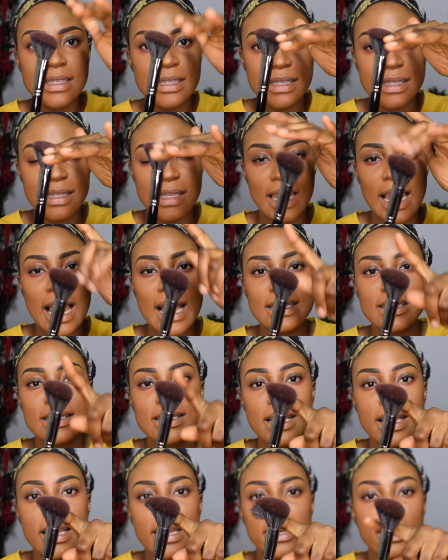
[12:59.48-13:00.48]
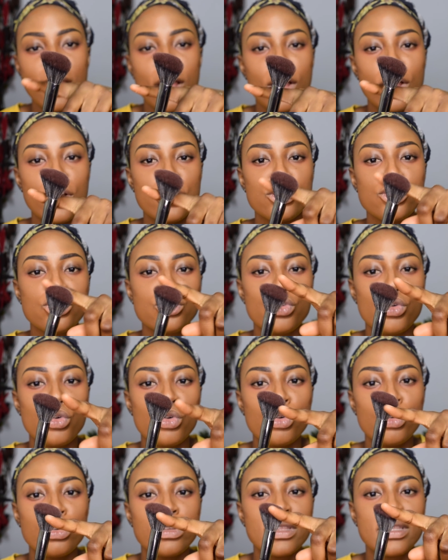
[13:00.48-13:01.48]
slanted,
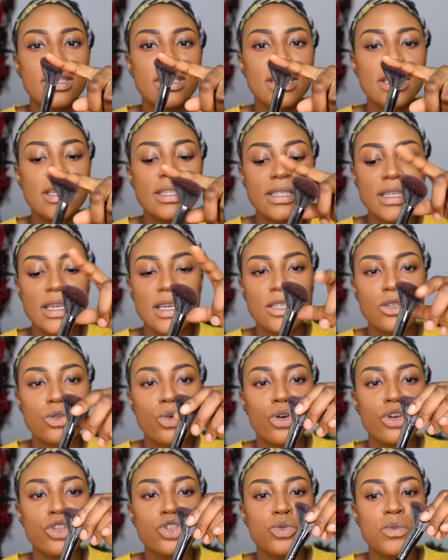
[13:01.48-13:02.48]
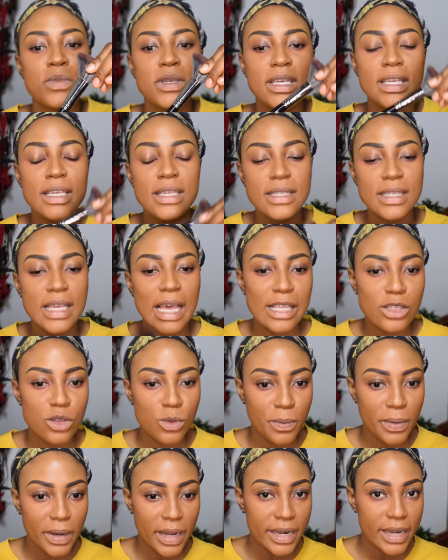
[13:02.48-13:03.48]
so this is going to be easier to
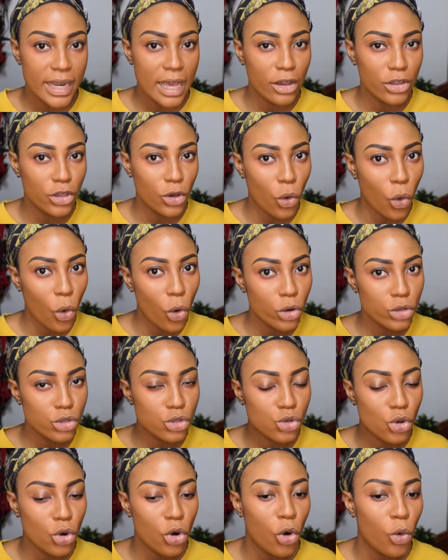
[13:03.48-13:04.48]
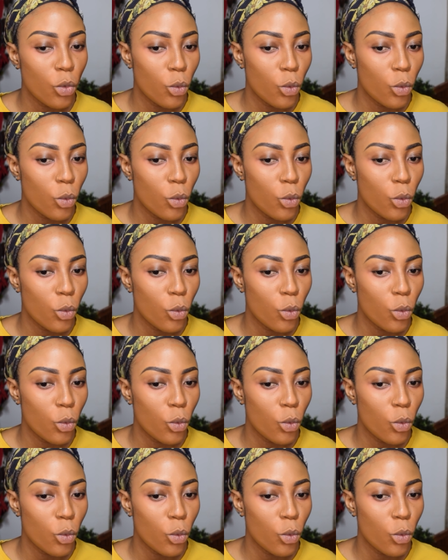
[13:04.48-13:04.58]
blend out your contour